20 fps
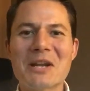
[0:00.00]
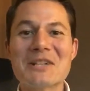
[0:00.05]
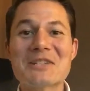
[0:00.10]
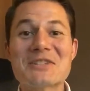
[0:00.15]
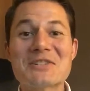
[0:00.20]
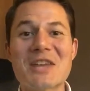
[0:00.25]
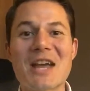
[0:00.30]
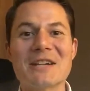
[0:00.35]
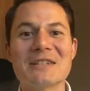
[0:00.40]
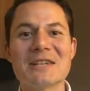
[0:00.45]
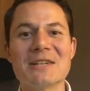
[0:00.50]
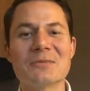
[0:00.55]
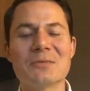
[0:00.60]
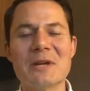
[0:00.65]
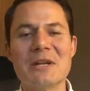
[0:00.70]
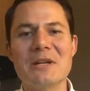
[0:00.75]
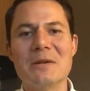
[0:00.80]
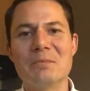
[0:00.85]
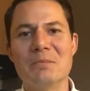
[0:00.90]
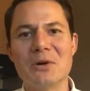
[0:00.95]
I just got done
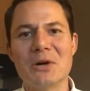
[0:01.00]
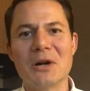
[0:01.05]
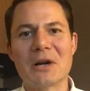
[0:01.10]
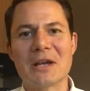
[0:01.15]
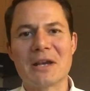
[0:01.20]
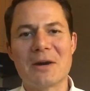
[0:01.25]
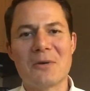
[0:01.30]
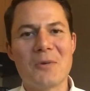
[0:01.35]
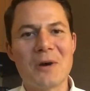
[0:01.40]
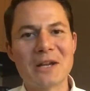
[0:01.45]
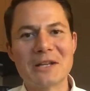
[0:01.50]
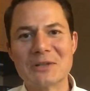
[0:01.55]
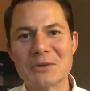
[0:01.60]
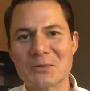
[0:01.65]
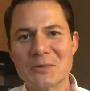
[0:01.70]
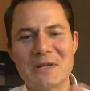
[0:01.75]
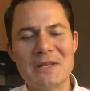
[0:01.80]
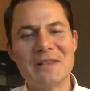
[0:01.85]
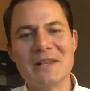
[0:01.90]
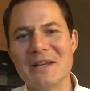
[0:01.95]
reading a book and I wanted to
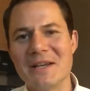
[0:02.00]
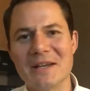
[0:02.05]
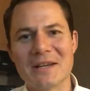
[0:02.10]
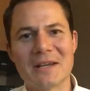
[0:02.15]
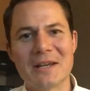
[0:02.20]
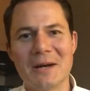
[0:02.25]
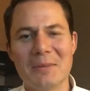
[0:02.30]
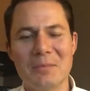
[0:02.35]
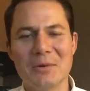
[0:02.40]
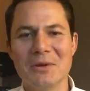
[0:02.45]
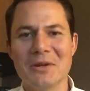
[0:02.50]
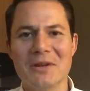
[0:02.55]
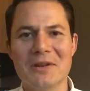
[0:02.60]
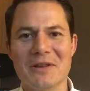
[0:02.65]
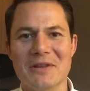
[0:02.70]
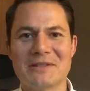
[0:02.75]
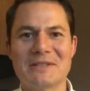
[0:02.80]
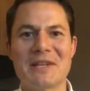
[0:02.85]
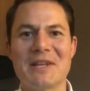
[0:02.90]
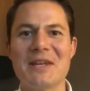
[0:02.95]
relay a couple of
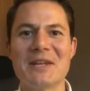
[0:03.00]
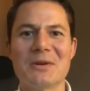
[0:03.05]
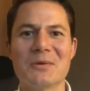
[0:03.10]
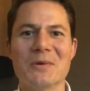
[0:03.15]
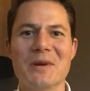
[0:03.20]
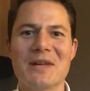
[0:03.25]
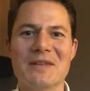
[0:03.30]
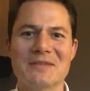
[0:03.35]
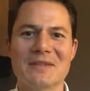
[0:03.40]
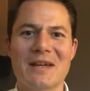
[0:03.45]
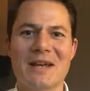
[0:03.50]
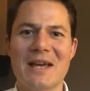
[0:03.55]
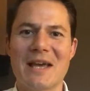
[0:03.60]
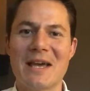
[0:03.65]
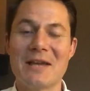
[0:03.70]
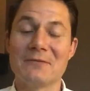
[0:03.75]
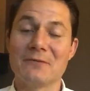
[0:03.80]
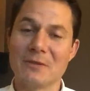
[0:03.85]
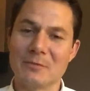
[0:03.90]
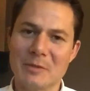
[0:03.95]
the takeaways I
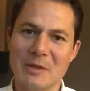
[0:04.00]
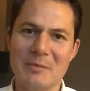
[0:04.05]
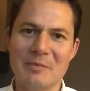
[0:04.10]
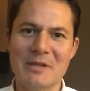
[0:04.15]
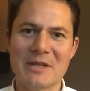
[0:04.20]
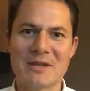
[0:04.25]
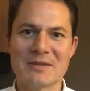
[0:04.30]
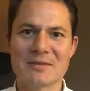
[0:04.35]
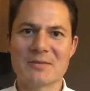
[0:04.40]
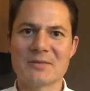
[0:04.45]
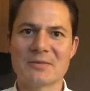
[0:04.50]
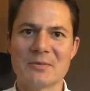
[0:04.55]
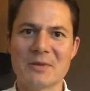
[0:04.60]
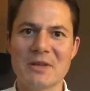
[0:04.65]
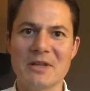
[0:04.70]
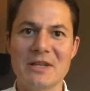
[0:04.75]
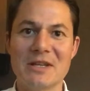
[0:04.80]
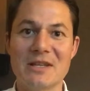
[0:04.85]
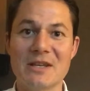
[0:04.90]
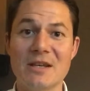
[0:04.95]
had from it because it was
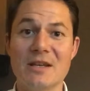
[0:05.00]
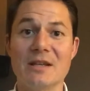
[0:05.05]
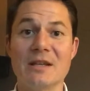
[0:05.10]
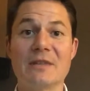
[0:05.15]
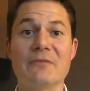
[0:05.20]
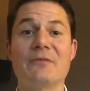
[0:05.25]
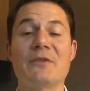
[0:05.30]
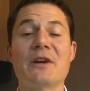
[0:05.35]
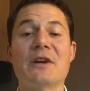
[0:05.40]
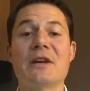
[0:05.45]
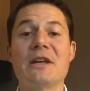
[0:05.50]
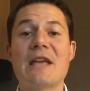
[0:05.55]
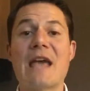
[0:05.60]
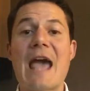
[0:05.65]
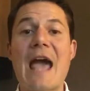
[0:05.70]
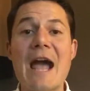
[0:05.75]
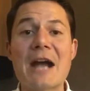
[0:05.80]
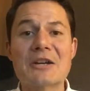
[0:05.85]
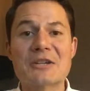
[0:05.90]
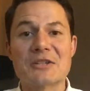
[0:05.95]
really good and very
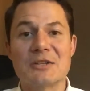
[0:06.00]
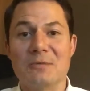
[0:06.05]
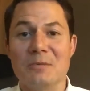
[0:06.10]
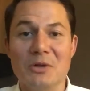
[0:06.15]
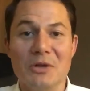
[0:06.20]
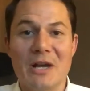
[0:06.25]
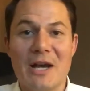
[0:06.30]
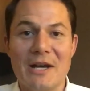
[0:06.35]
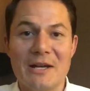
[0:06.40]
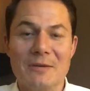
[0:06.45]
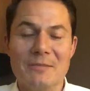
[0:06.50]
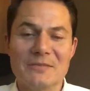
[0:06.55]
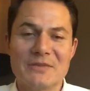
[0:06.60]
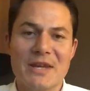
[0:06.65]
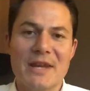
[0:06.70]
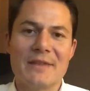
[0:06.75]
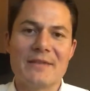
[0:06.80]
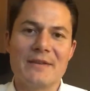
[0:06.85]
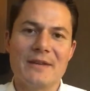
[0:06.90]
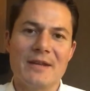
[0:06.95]
actionable items,
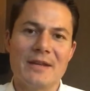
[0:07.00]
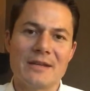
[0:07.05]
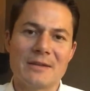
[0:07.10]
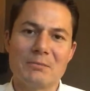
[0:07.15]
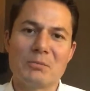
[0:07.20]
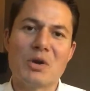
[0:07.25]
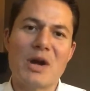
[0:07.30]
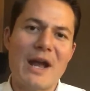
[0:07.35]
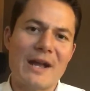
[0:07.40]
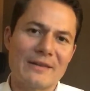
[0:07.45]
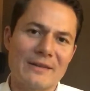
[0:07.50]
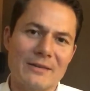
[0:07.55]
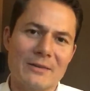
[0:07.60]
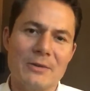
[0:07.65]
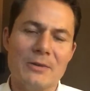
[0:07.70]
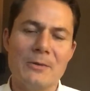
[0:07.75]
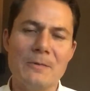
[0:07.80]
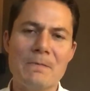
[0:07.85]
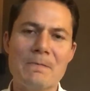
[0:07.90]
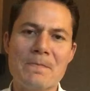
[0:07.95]
I think, and
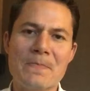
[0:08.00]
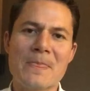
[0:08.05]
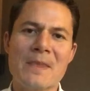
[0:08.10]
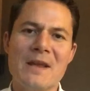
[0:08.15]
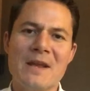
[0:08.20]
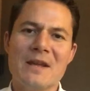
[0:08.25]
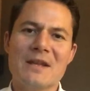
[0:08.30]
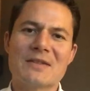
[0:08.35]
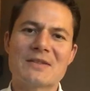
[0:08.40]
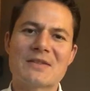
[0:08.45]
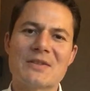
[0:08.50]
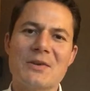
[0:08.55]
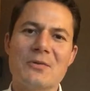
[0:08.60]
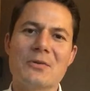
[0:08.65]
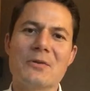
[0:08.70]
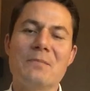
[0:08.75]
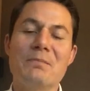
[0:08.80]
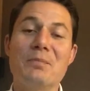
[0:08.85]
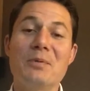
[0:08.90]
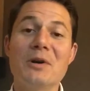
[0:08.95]
practical. So
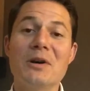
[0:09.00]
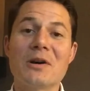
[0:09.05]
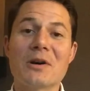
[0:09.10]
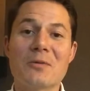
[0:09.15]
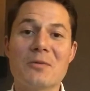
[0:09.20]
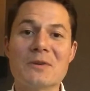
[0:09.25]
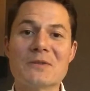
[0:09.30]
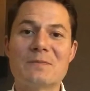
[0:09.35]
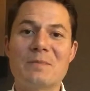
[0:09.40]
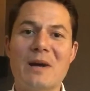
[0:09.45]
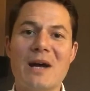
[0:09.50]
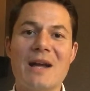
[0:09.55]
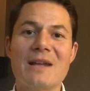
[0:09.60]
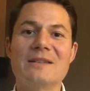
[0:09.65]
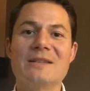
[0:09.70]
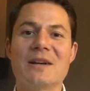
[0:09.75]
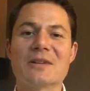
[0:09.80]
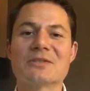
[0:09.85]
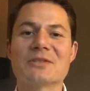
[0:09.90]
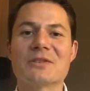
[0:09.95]
the book was by
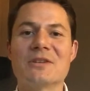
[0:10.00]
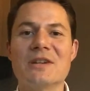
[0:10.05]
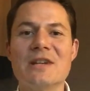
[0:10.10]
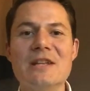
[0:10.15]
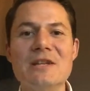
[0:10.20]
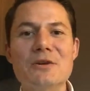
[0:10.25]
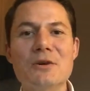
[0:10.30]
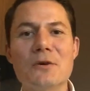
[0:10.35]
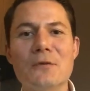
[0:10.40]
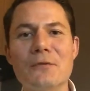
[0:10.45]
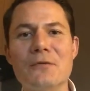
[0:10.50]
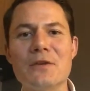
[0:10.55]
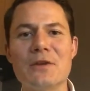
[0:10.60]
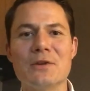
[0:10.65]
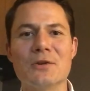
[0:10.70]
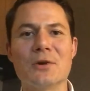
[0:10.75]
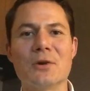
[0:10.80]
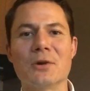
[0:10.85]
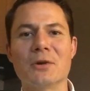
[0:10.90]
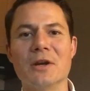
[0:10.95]
Dr. Neil
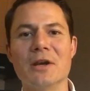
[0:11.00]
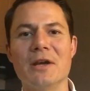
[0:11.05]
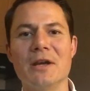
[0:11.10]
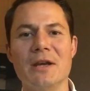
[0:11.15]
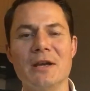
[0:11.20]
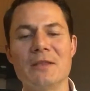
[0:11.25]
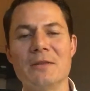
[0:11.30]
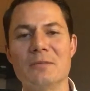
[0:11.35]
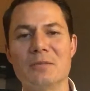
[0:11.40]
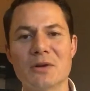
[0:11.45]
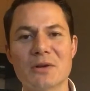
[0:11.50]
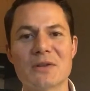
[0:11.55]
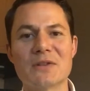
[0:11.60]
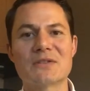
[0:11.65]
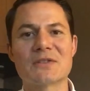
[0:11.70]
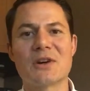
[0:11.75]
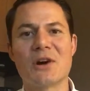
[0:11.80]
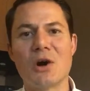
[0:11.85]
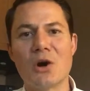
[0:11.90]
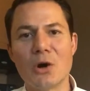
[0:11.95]
Fiore, and the book is
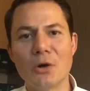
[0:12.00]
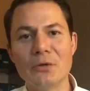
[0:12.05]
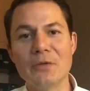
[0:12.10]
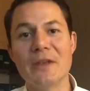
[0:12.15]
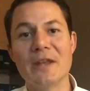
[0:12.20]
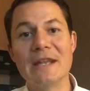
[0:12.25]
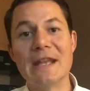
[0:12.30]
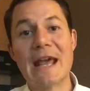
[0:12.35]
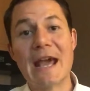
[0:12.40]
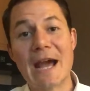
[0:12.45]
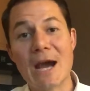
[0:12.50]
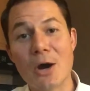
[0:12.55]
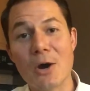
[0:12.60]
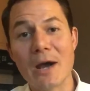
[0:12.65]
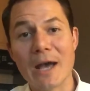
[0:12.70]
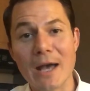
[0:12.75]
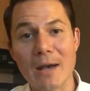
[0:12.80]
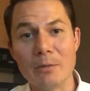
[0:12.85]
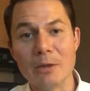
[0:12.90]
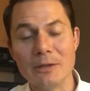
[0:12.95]
called The Now
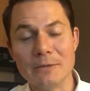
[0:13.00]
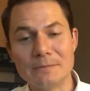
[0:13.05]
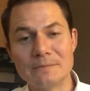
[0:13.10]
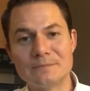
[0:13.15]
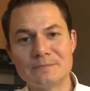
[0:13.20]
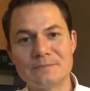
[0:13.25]
Habit.